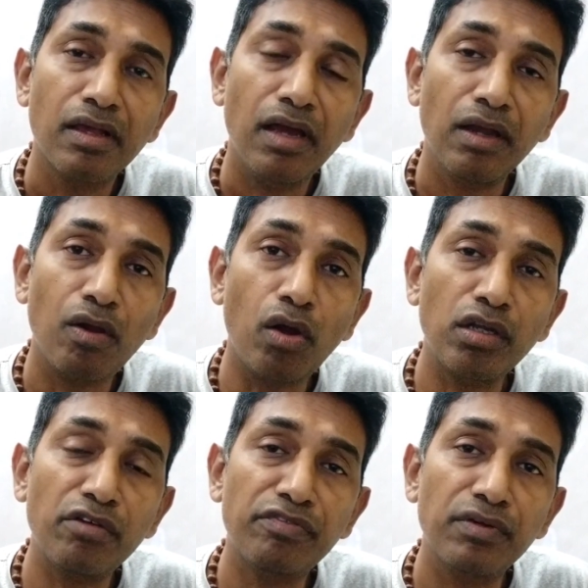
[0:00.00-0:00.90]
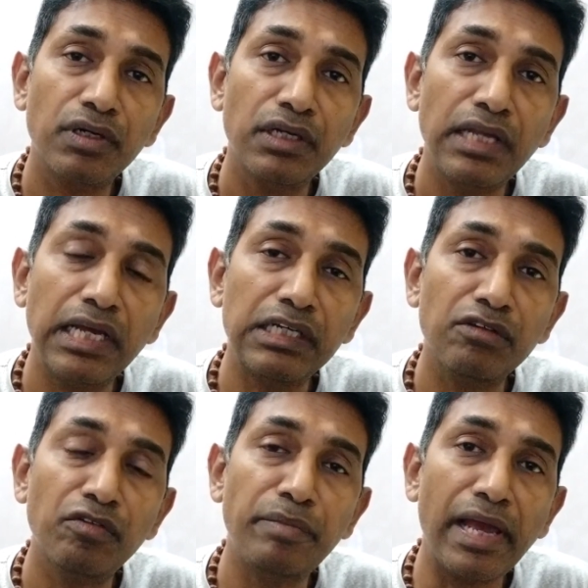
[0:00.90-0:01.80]
And lot of
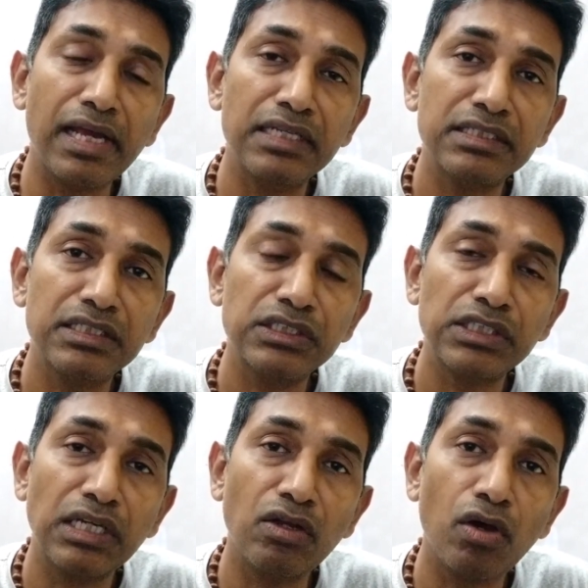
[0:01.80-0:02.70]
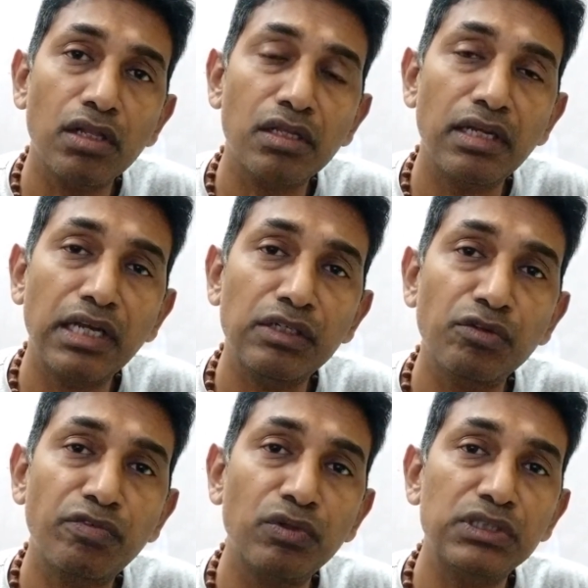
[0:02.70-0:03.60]
negative baggages and all the
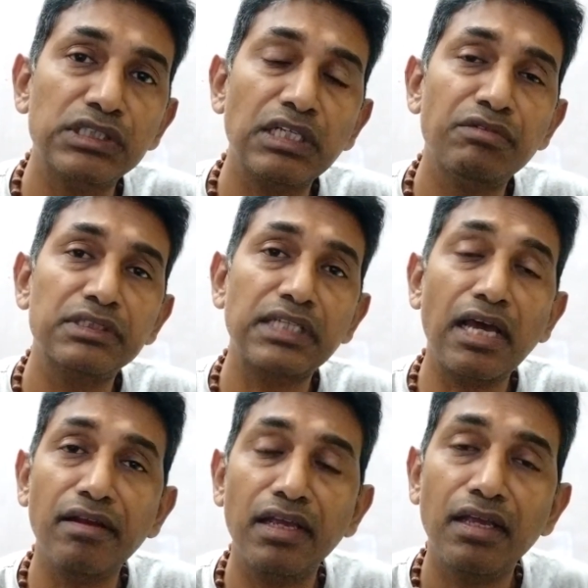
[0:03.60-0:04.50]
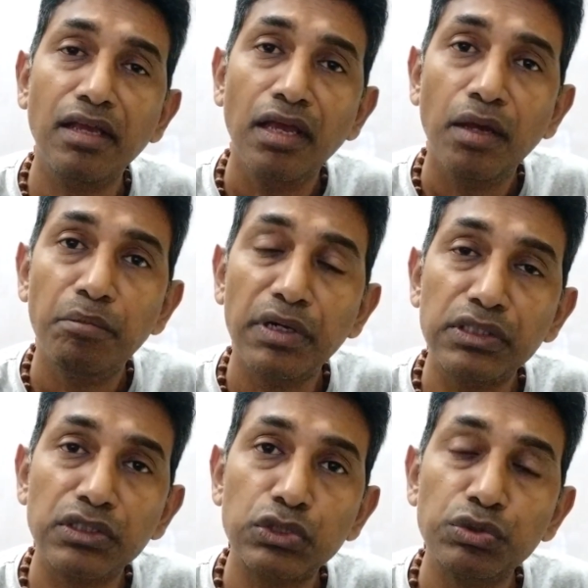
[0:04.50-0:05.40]
negative forces I was carrying,
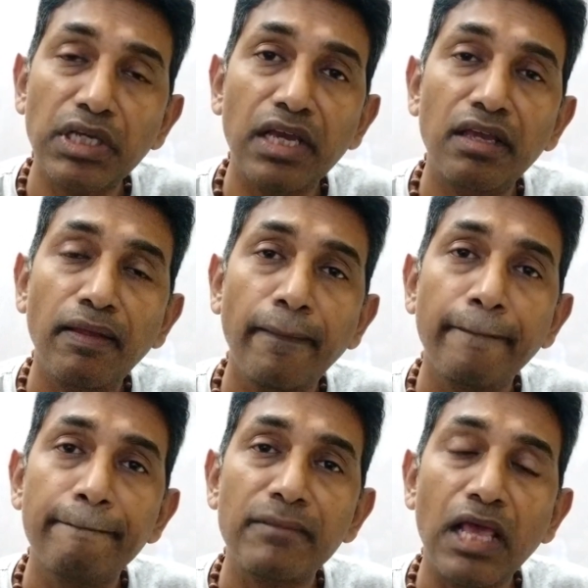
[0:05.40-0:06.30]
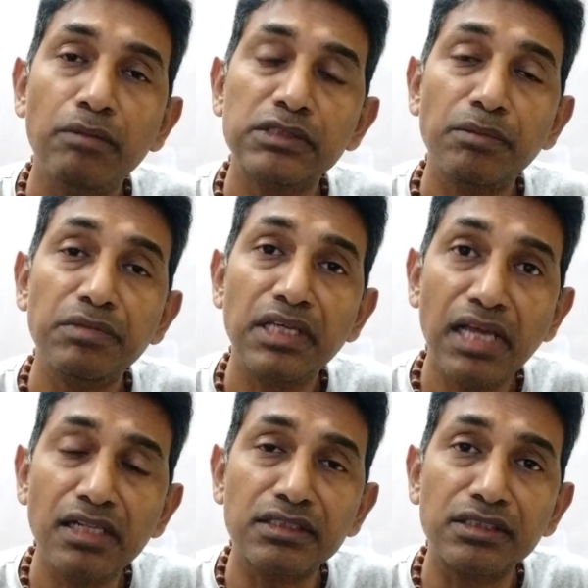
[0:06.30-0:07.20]
but today I am something
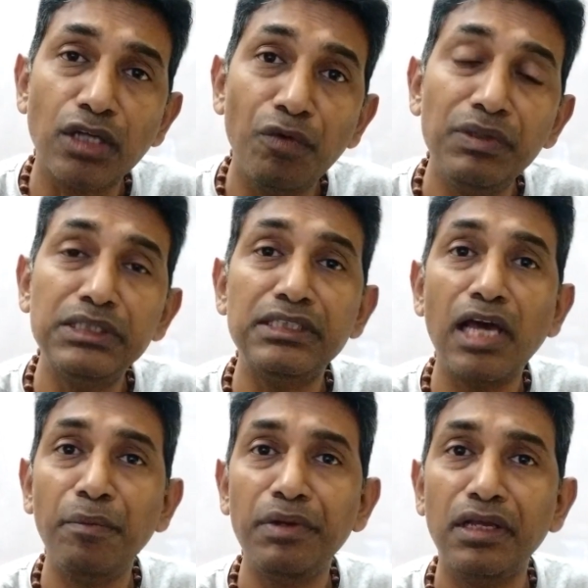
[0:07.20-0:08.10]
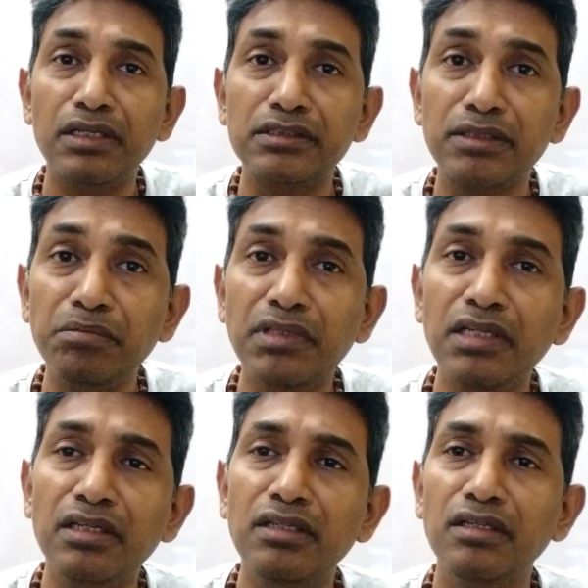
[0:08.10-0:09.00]
else. How is it happening?
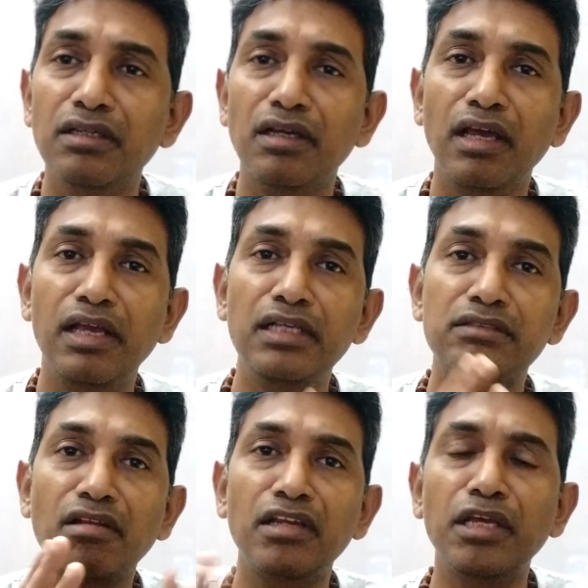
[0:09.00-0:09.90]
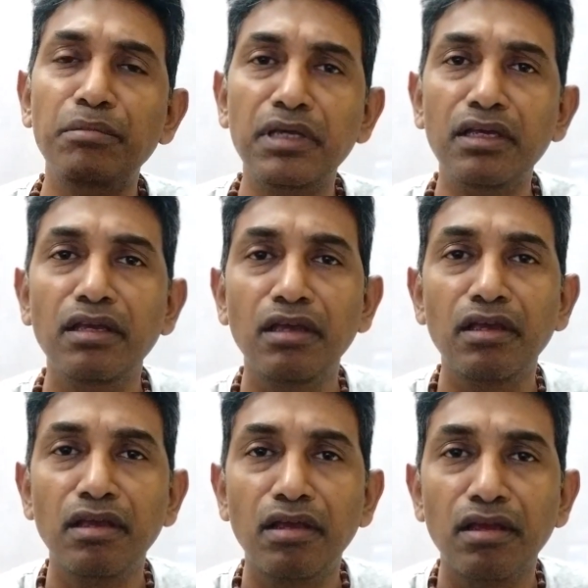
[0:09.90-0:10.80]
Something is running me
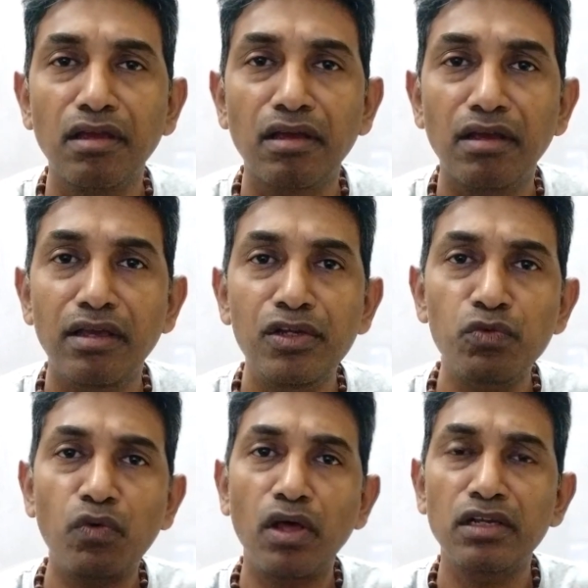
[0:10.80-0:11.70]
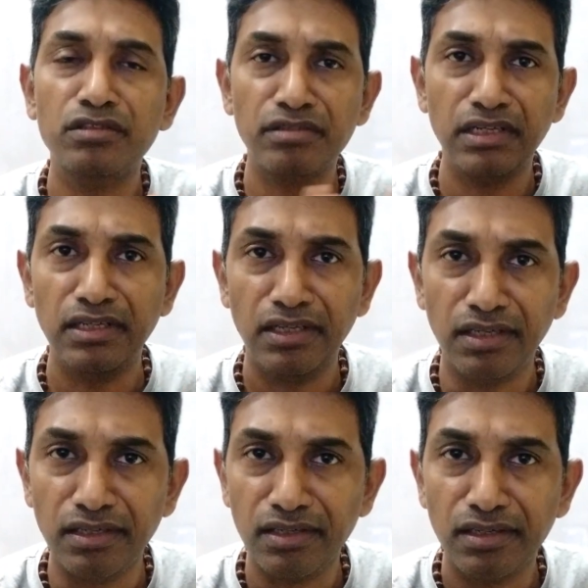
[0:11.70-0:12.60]
involuntarily,
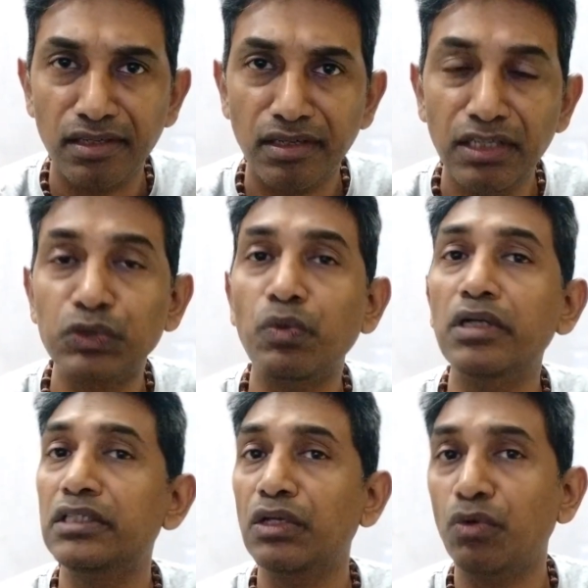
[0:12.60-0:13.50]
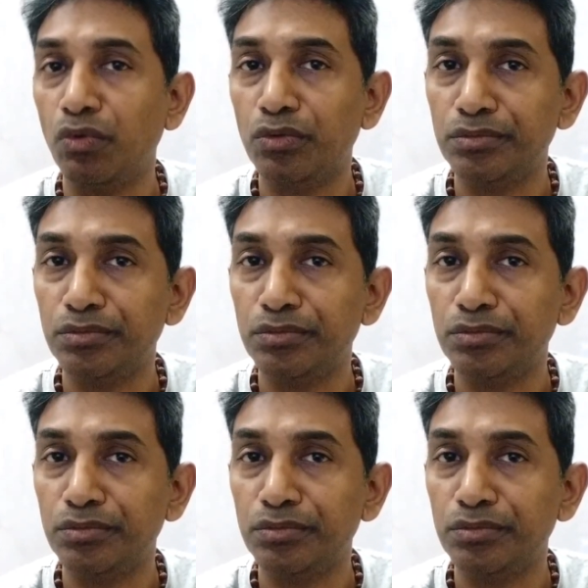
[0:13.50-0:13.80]
is what they know.